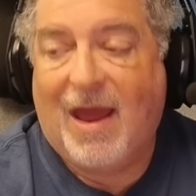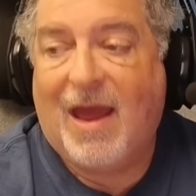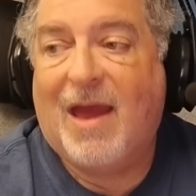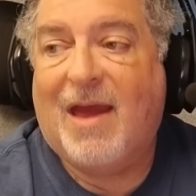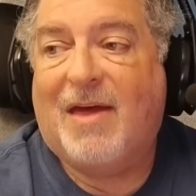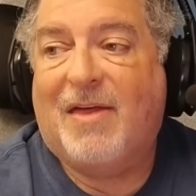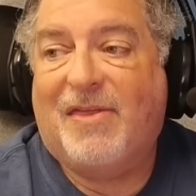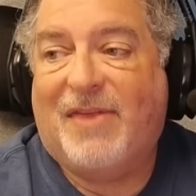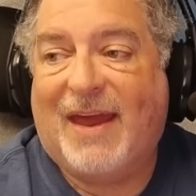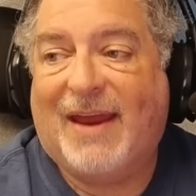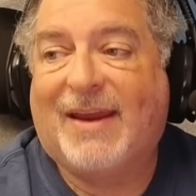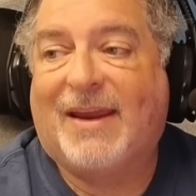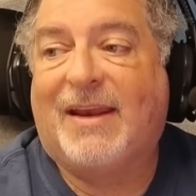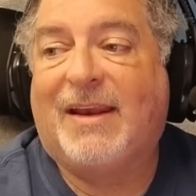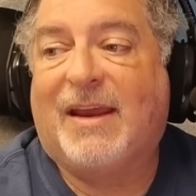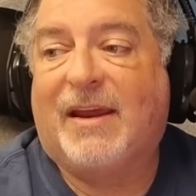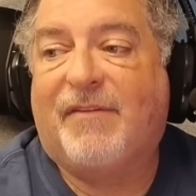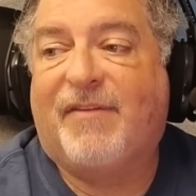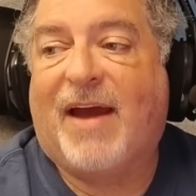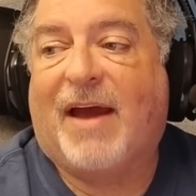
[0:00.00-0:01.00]
They can
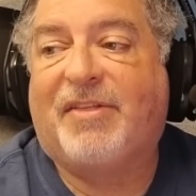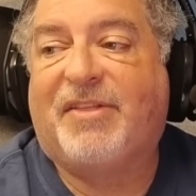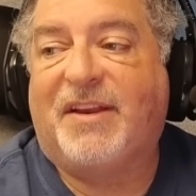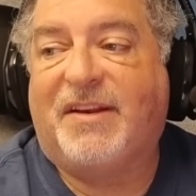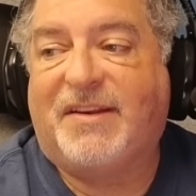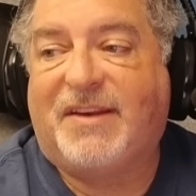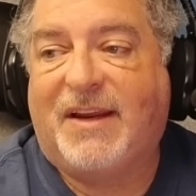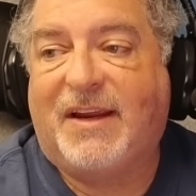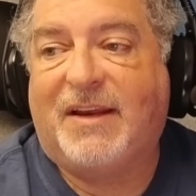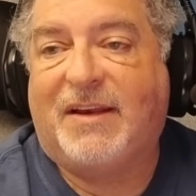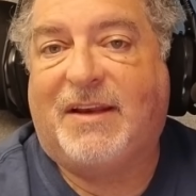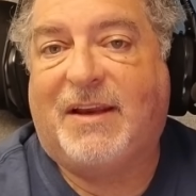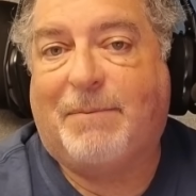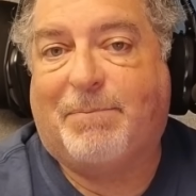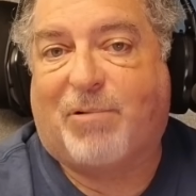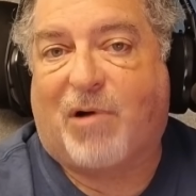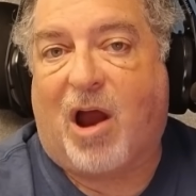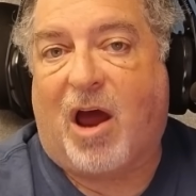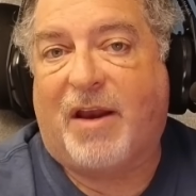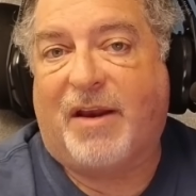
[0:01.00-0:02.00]
give out the D&D
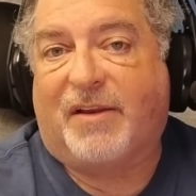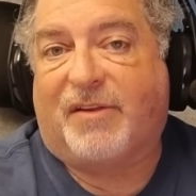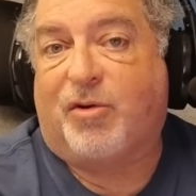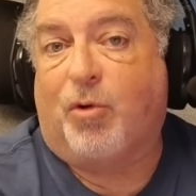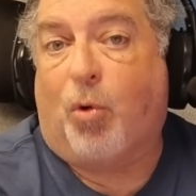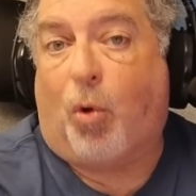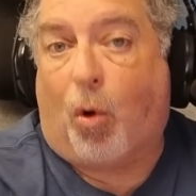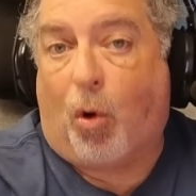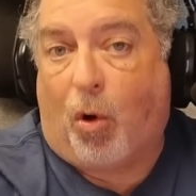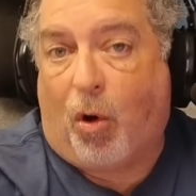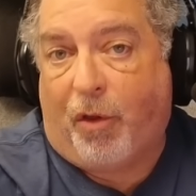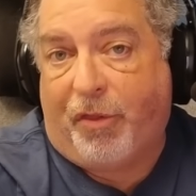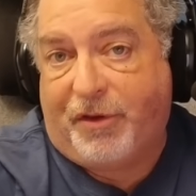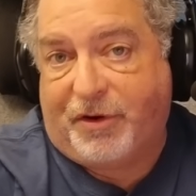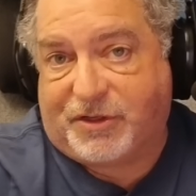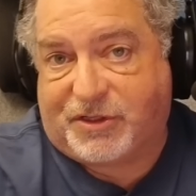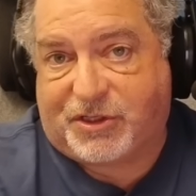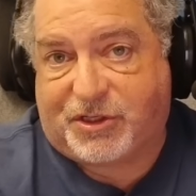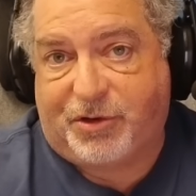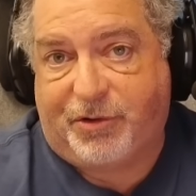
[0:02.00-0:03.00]
product to all their
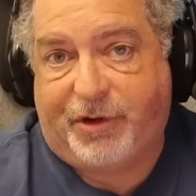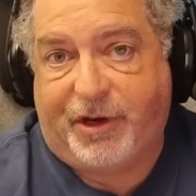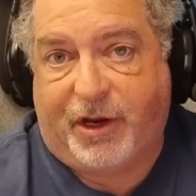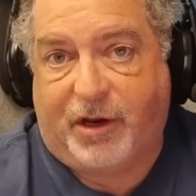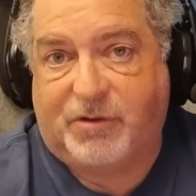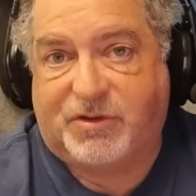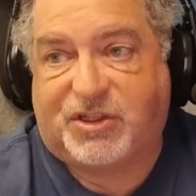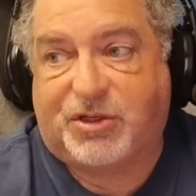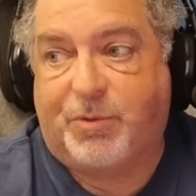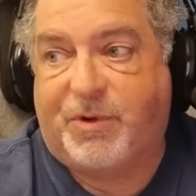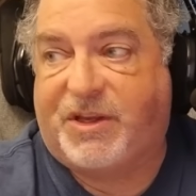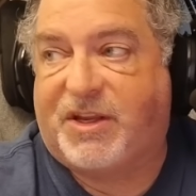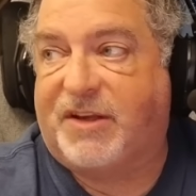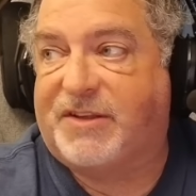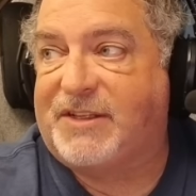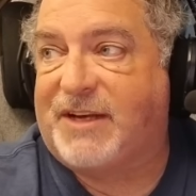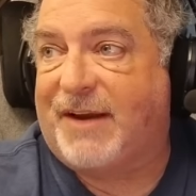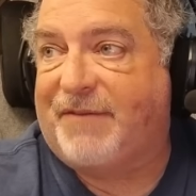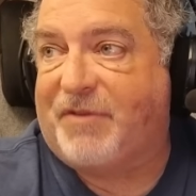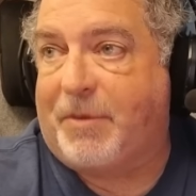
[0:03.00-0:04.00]
studios, so it
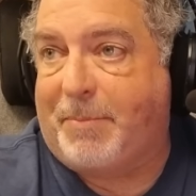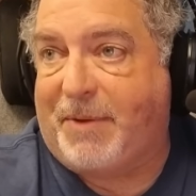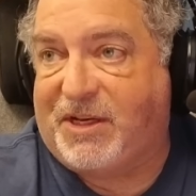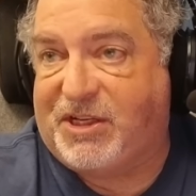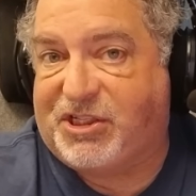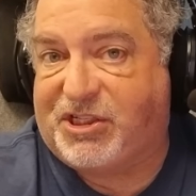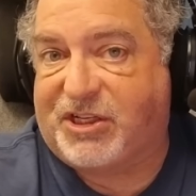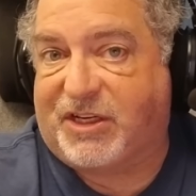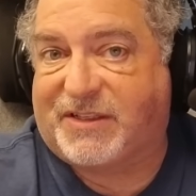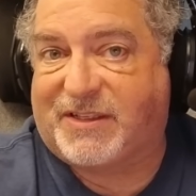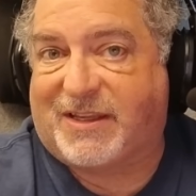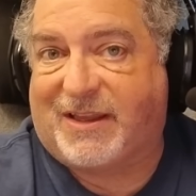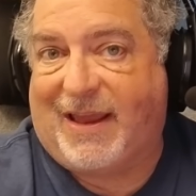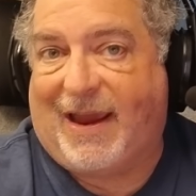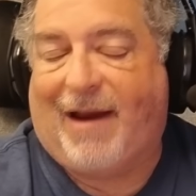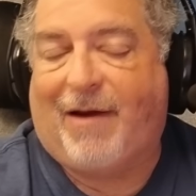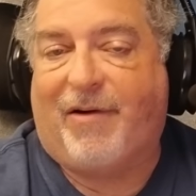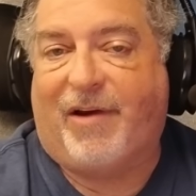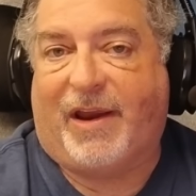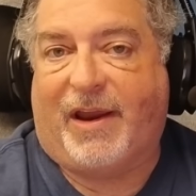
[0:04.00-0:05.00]
doesn't have to be just
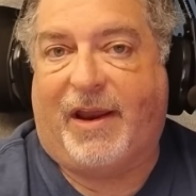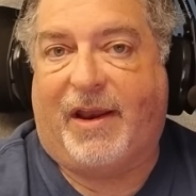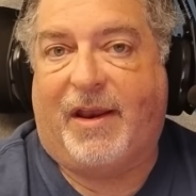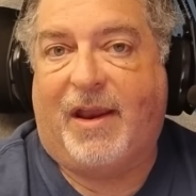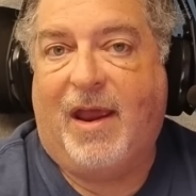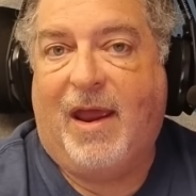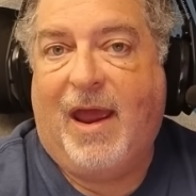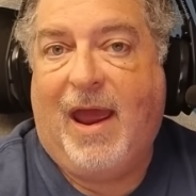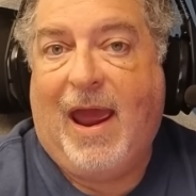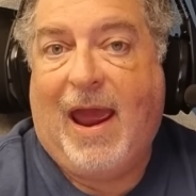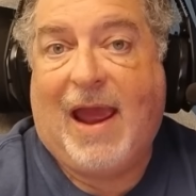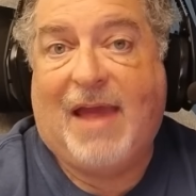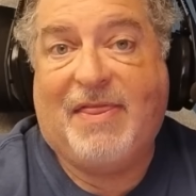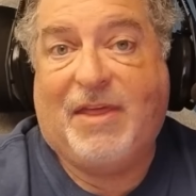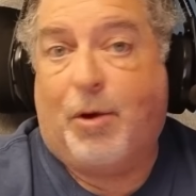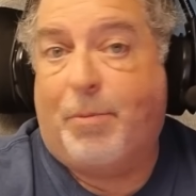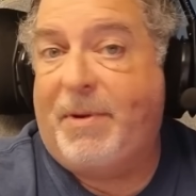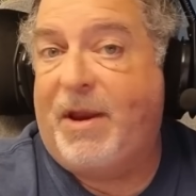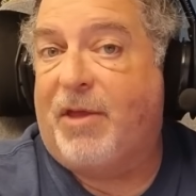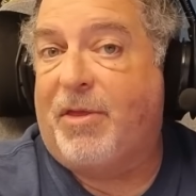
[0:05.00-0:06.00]
Larian, and
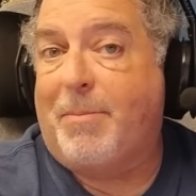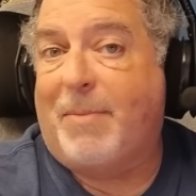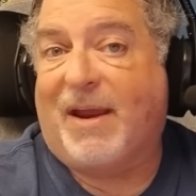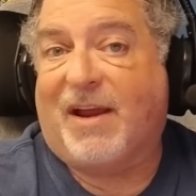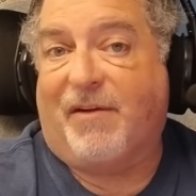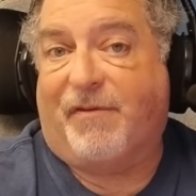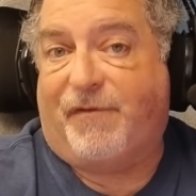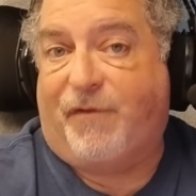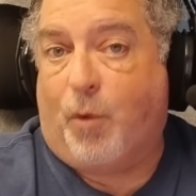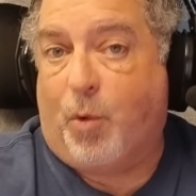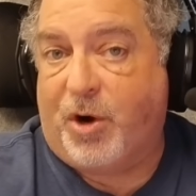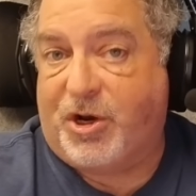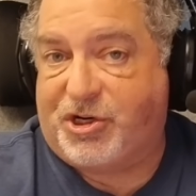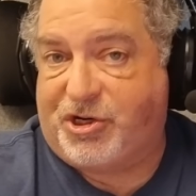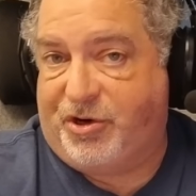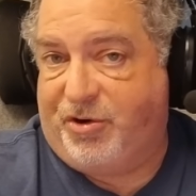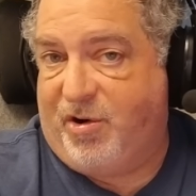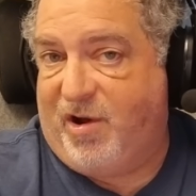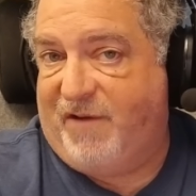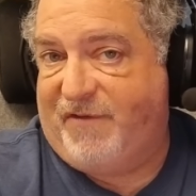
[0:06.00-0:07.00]
they'll be able to make a
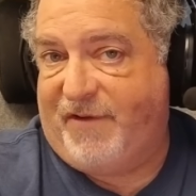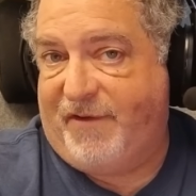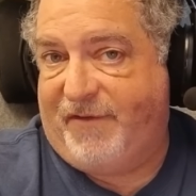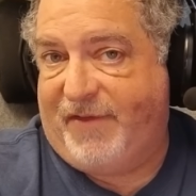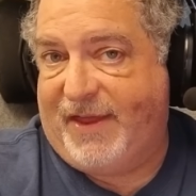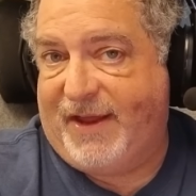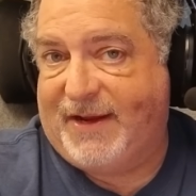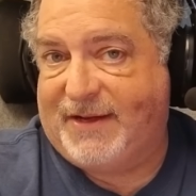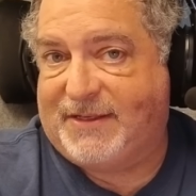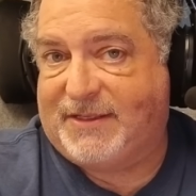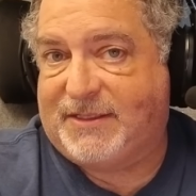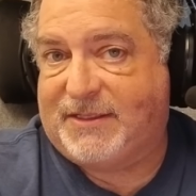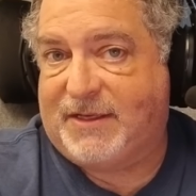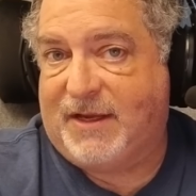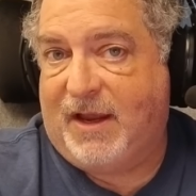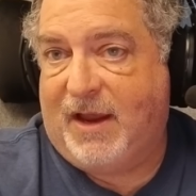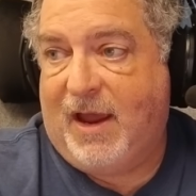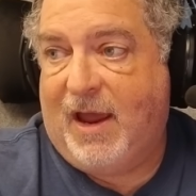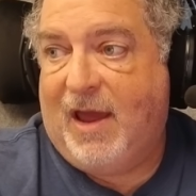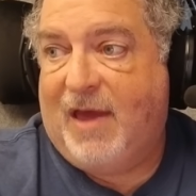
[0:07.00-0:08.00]
fortune off of this.
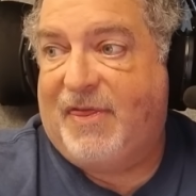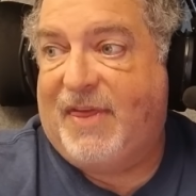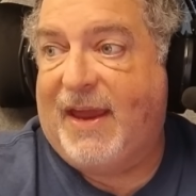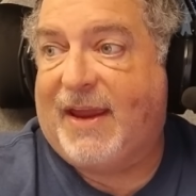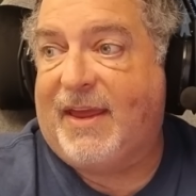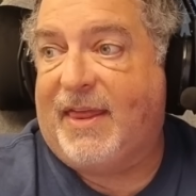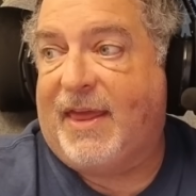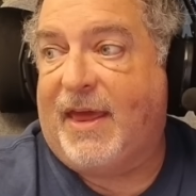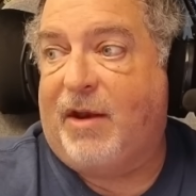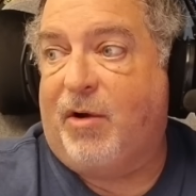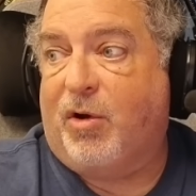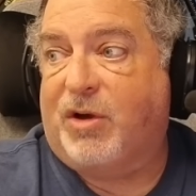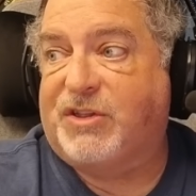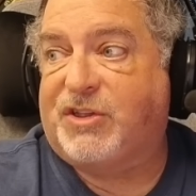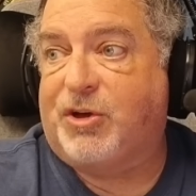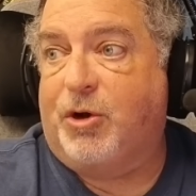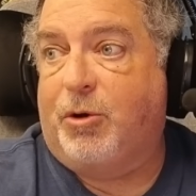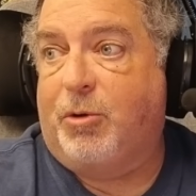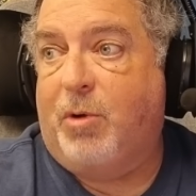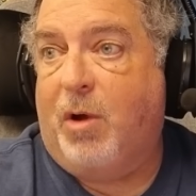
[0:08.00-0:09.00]
They can then
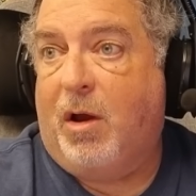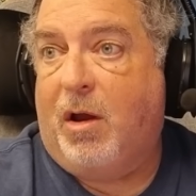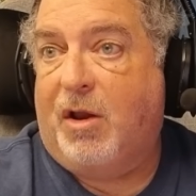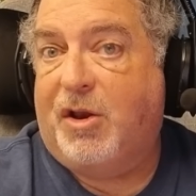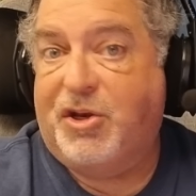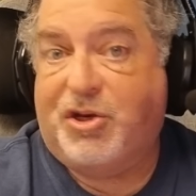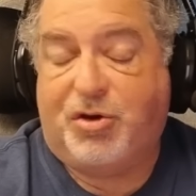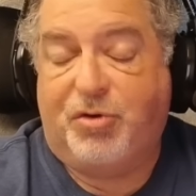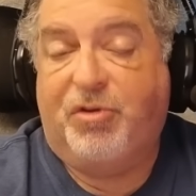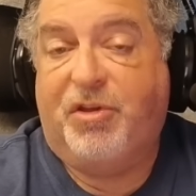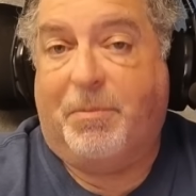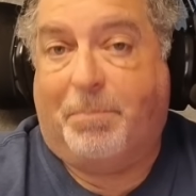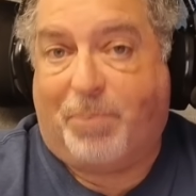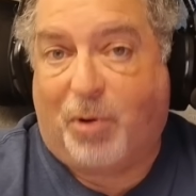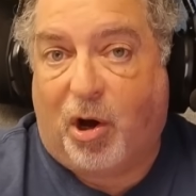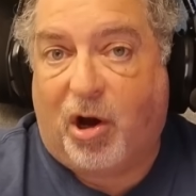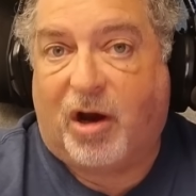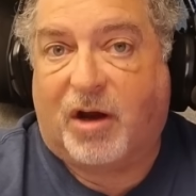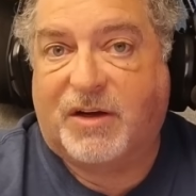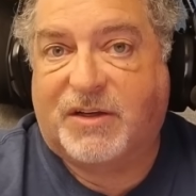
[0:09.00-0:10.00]
also do the
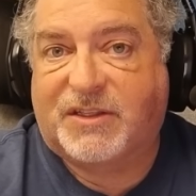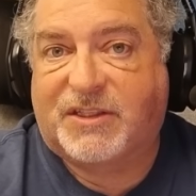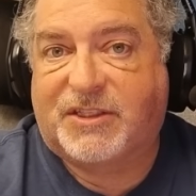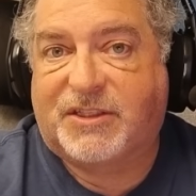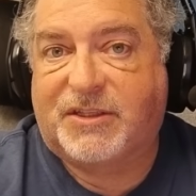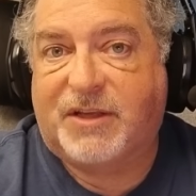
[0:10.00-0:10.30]
books,